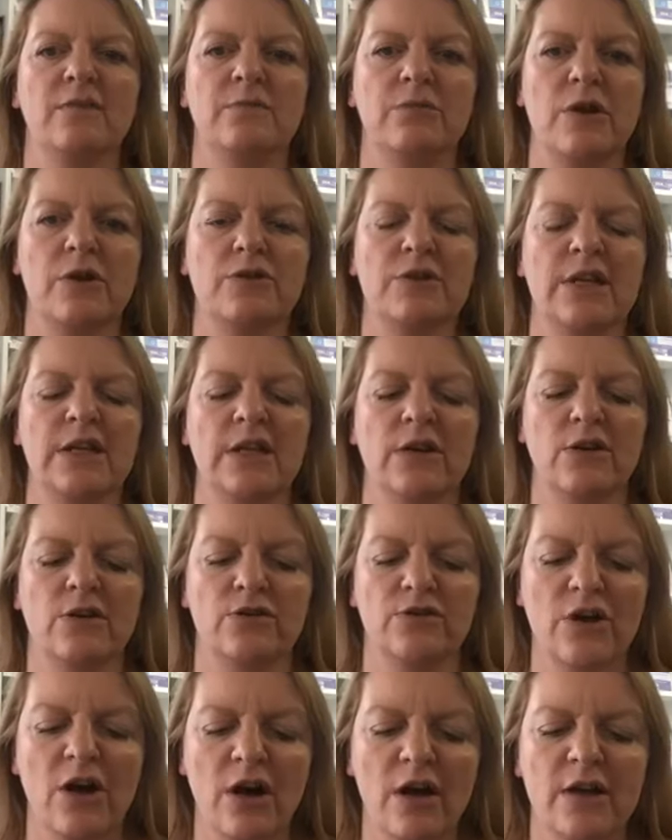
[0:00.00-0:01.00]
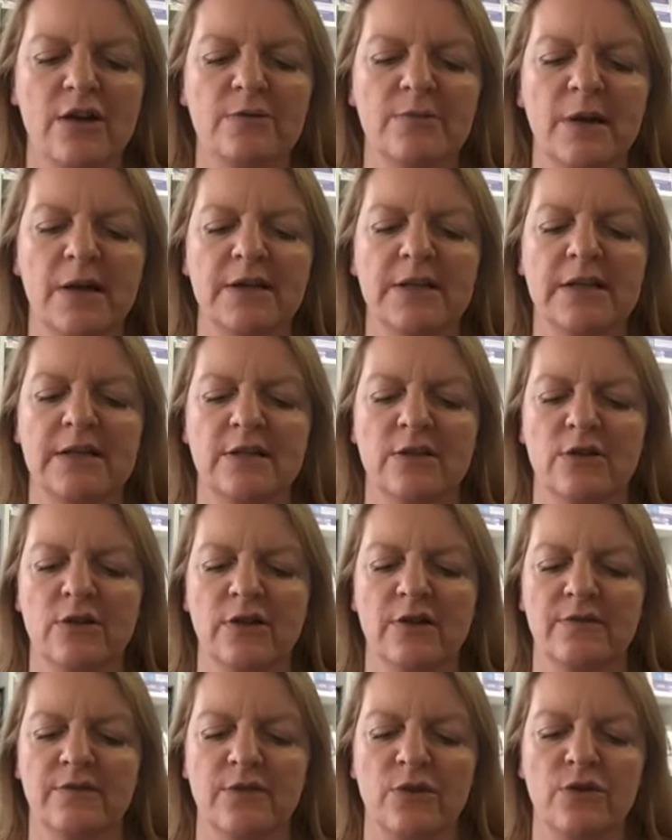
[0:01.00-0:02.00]
protein in her diet. You might need to look at
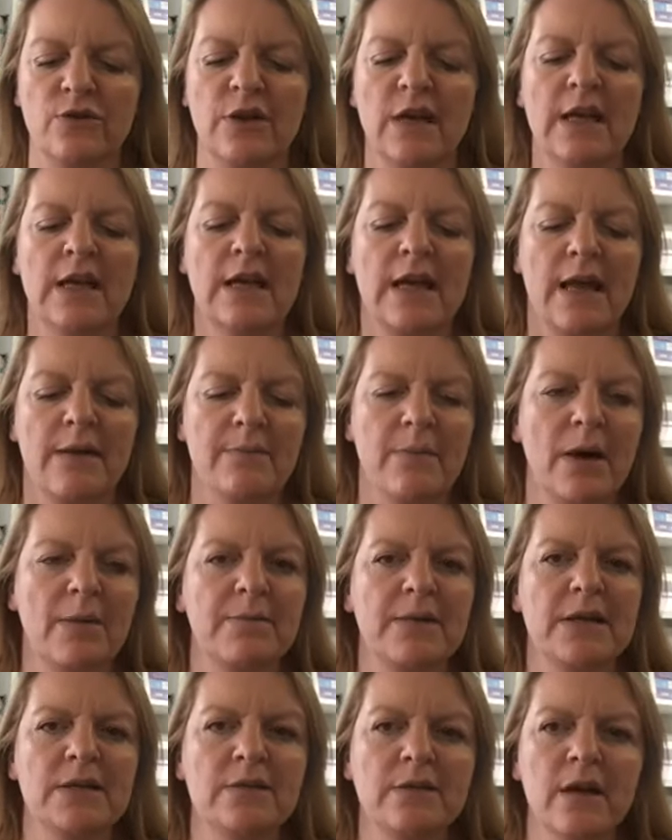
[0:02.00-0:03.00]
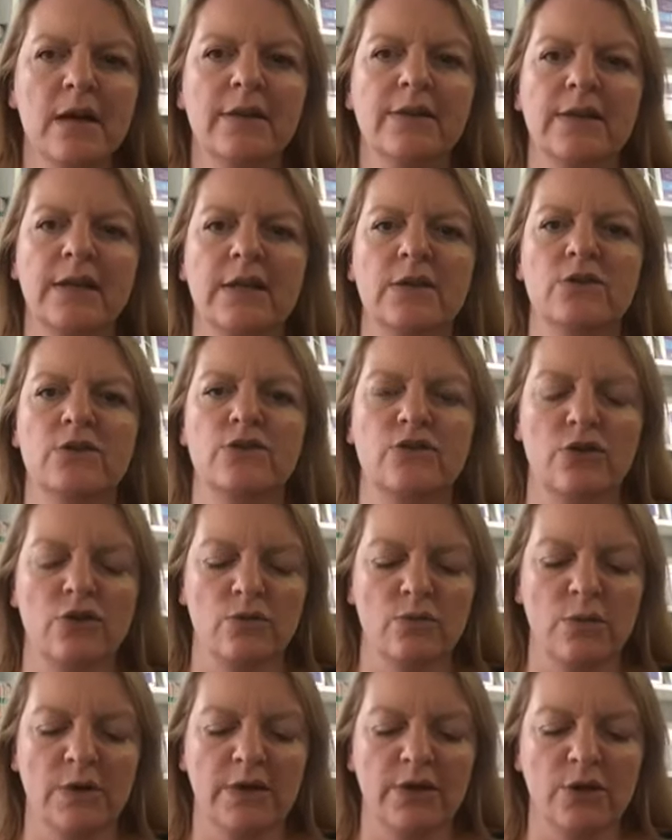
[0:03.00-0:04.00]
the food. It might be nothing to
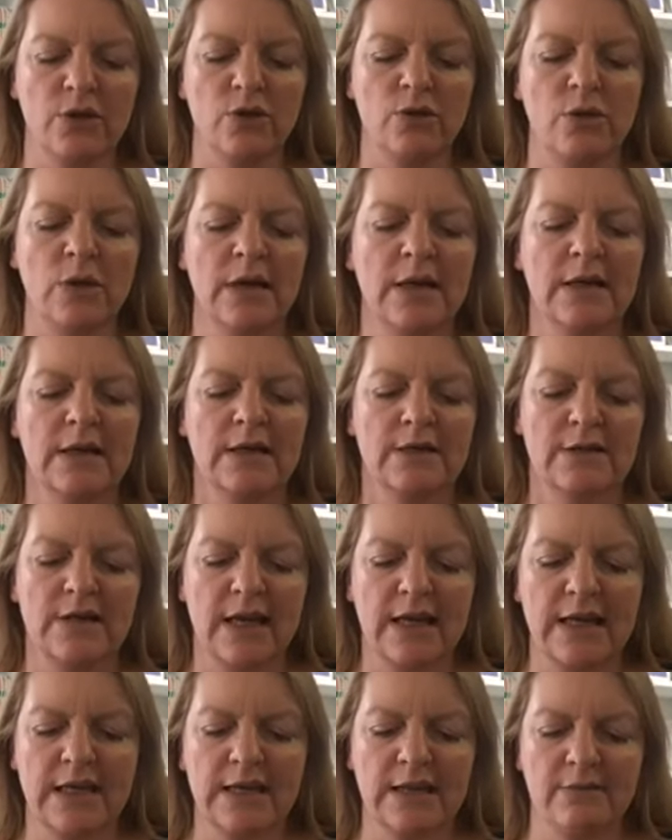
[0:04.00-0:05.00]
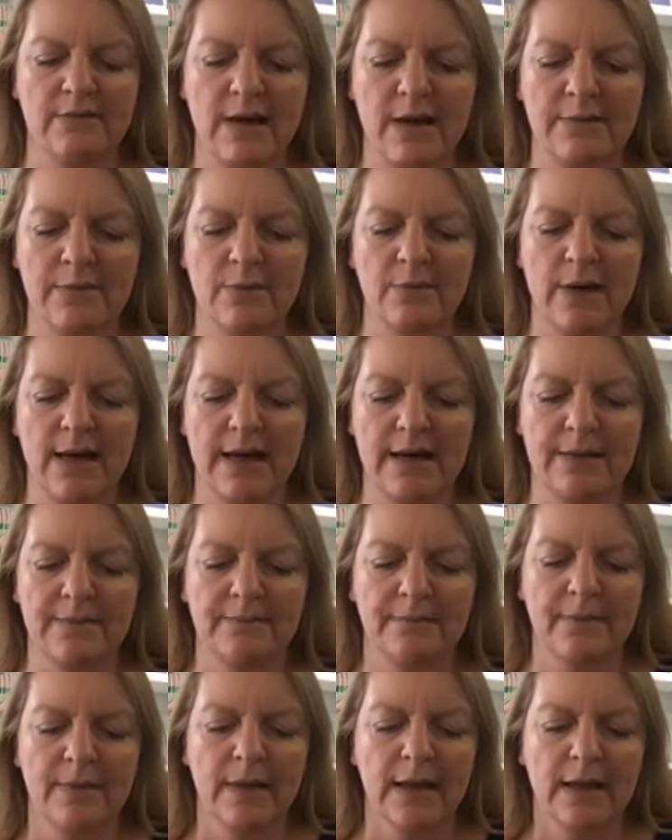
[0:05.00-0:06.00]
do with you taking the wrap away.
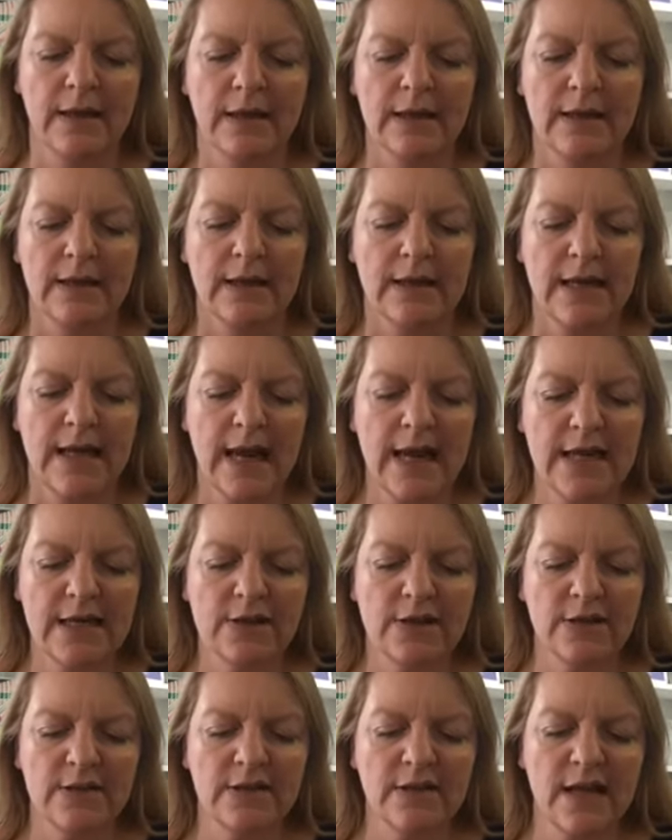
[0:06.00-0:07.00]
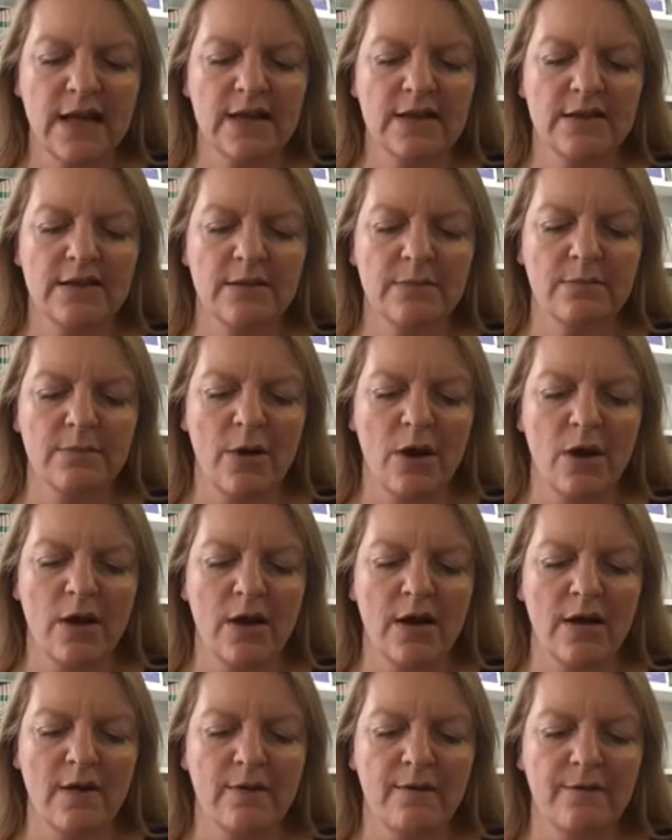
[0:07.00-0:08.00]
Kate says,
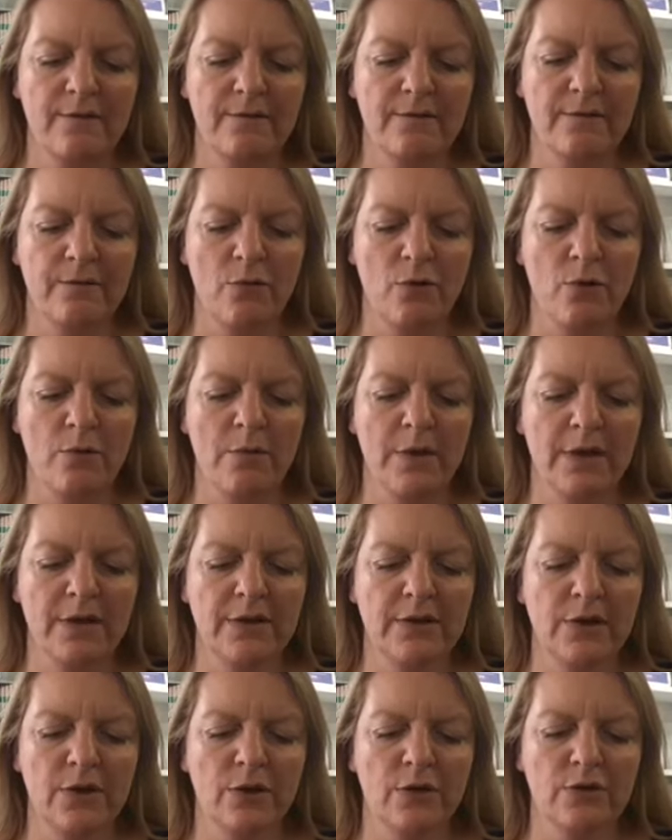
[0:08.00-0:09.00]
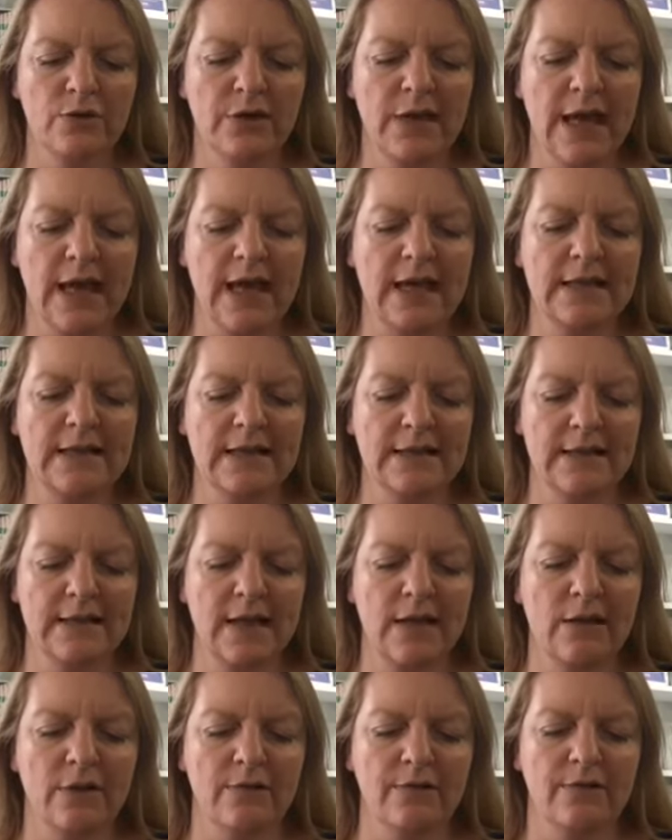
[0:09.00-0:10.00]
my 4-month-old can
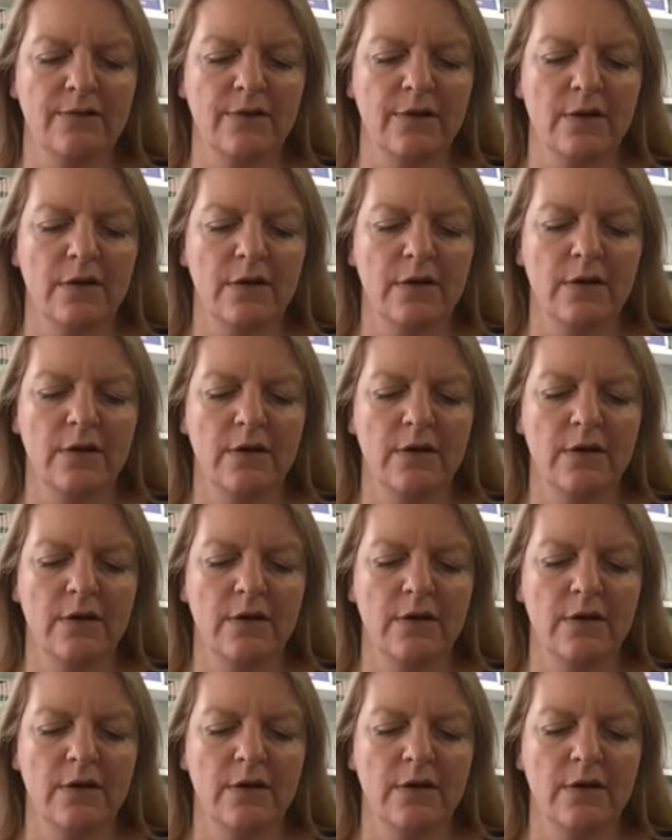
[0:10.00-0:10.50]
self-settle